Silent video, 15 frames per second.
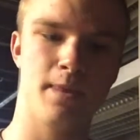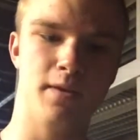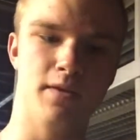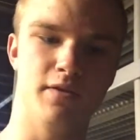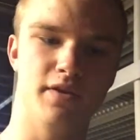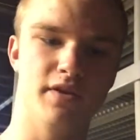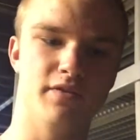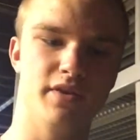
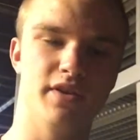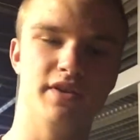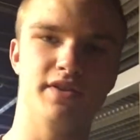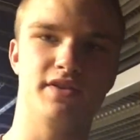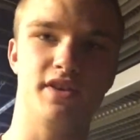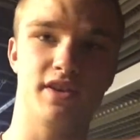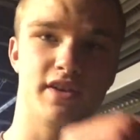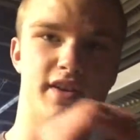you can really
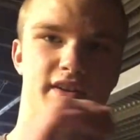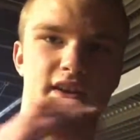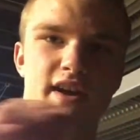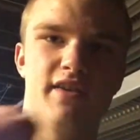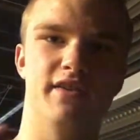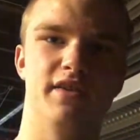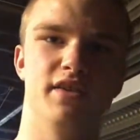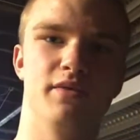target
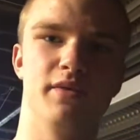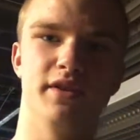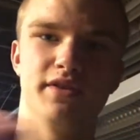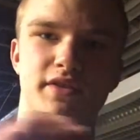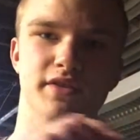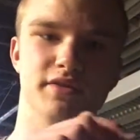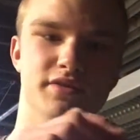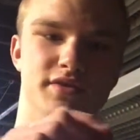down into what
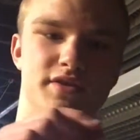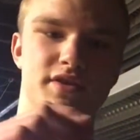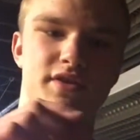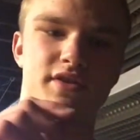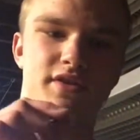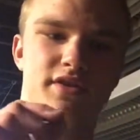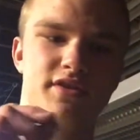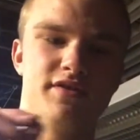those
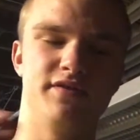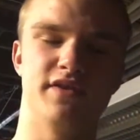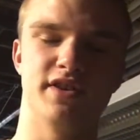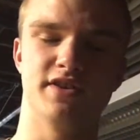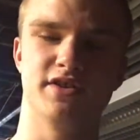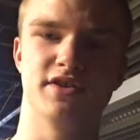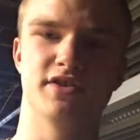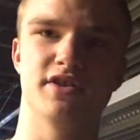
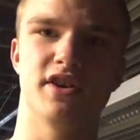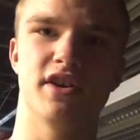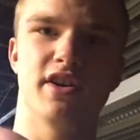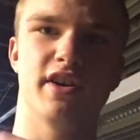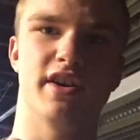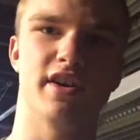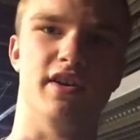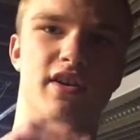fish you're
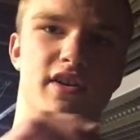targeting